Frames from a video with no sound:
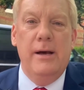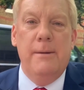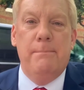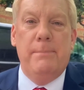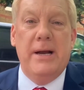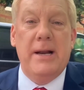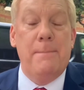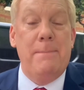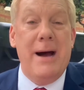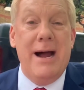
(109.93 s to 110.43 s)

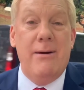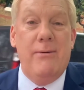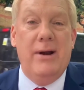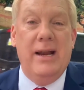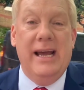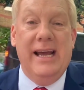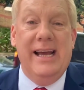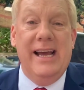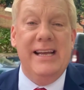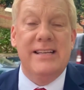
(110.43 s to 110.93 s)
But
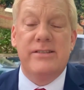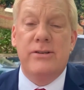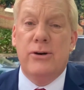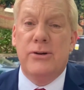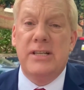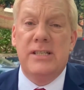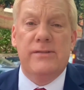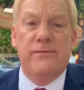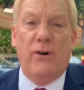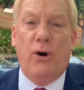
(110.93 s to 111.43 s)
apparently, it's not
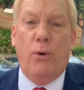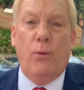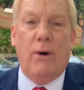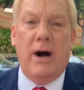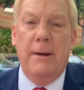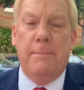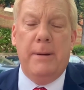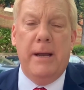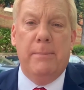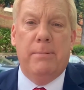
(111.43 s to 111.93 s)
his fault
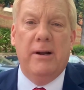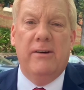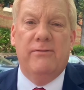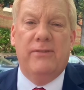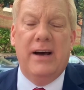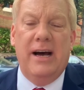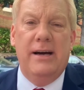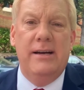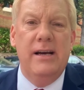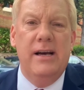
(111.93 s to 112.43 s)
why people
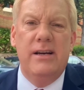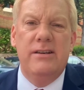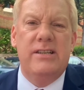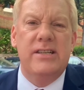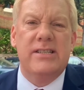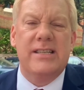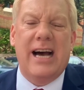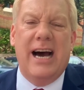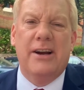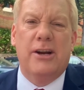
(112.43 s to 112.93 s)
have
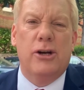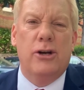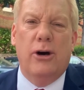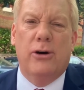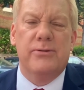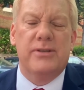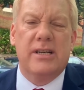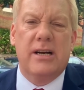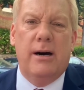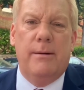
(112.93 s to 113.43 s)
decided
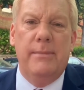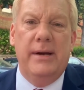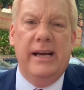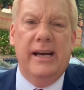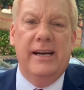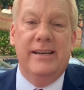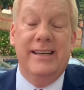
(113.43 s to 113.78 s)
not to come here.